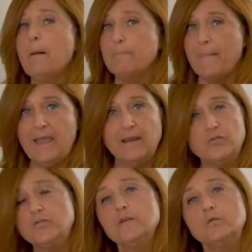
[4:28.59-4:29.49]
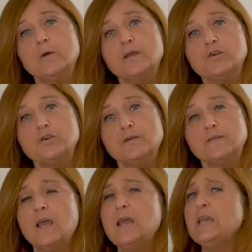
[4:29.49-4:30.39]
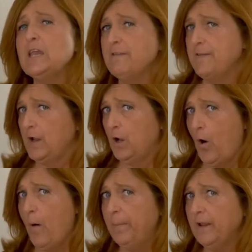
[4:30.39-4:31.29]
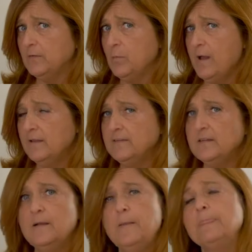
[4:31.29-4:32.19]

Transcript: manage situations, even complex ones,